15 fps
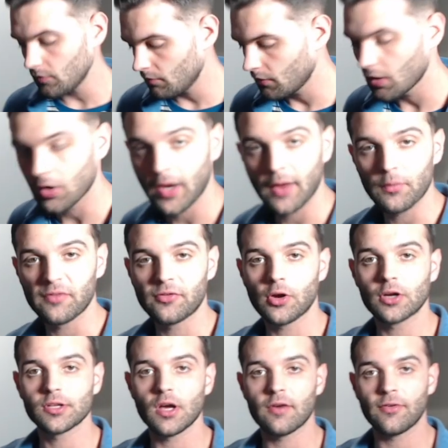Okay, we've
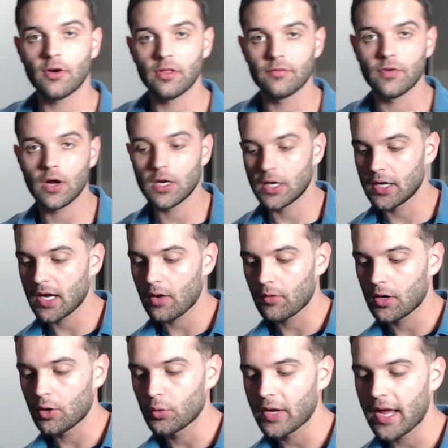cooked off all the vodka. Now we're
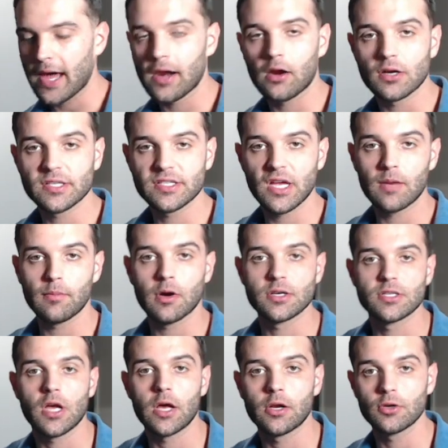going to add our San
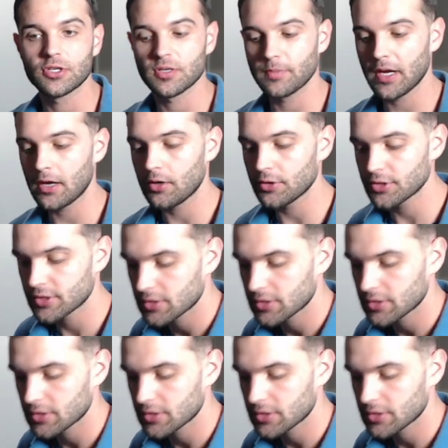Marzano tomatoes.